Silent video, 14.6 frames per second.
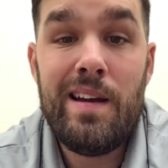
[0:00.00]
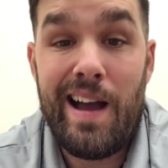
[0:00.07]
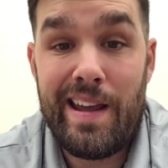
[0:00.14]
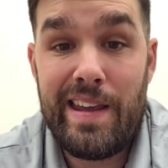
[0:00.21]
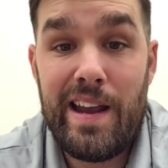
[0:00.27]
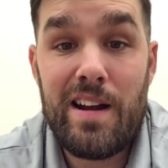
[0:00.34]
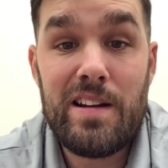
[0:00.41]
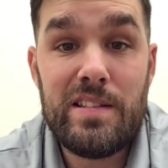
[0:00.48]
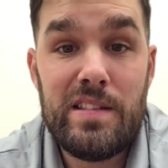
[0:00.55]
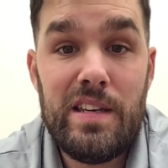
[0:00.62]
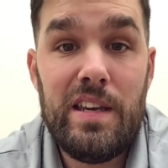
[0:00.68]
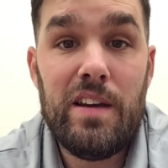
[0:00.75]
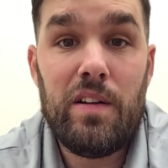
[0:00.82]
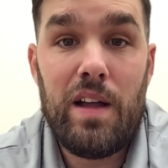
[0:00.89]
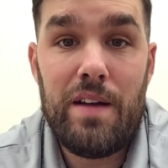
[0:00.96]
I guarantee
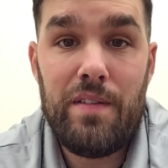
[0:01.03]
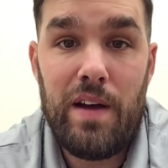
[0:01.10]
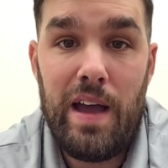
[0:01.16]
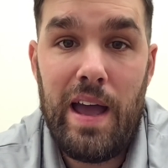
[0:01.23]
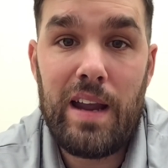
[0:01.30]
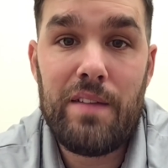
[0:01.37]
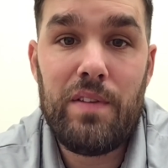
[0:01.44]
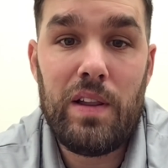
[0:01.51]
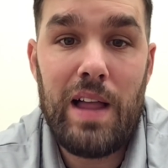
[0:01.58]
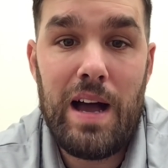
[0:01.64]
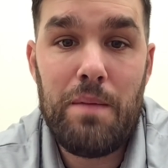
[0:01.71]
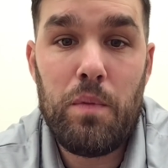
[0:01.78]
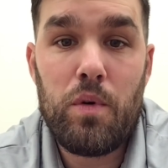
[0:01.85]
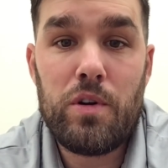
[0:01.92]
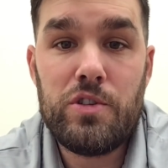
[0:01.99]
you'll have a heck of a
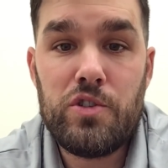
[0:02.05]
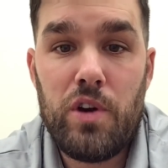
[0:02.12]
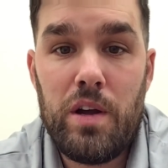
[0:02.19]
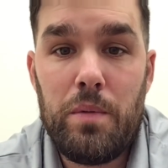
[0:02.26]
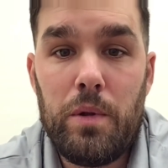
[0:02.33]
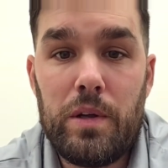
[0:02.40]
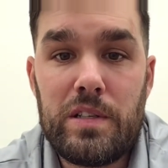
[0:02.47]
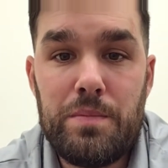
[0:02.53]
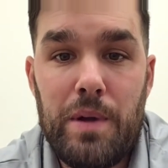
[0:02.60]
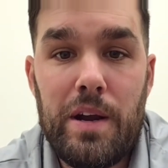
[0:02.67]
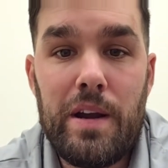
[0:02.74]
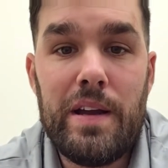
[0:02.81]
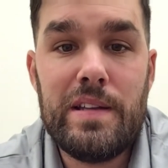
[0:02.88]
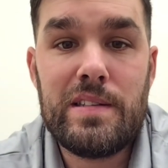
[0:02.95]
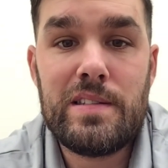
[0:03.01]
lot more enjoyable
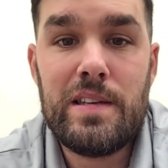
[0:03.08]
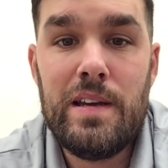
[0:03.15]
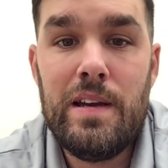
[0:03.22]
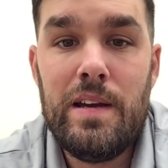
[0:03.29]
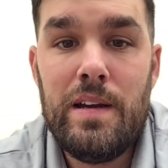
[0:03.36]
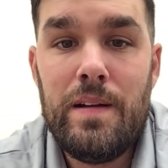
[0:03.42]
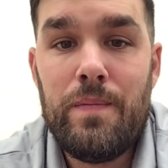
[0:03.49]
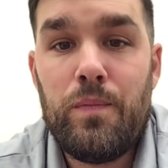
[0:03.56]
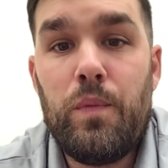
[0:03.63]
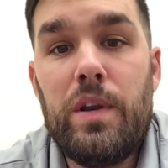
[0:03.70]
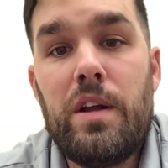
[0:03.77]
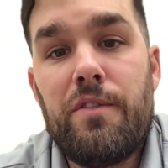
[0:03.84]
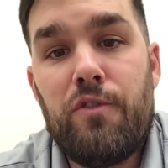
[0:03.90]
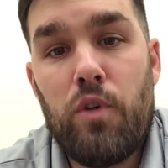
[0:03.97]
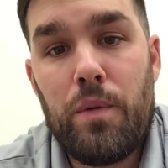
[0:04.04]
experience when
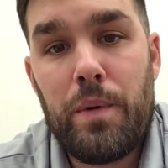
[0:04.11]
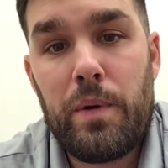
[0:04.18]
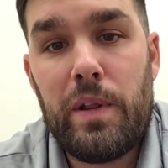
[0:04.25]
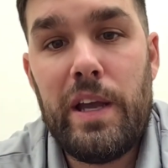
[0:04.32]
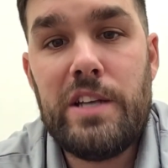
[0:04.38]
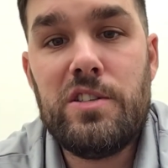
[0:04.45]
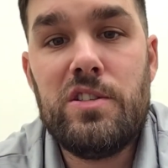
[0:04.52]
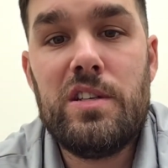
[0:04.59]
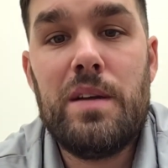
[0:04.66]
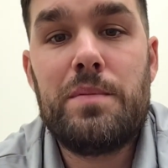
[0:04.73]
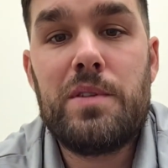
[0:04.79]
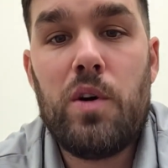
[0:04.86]
you're forming relationships,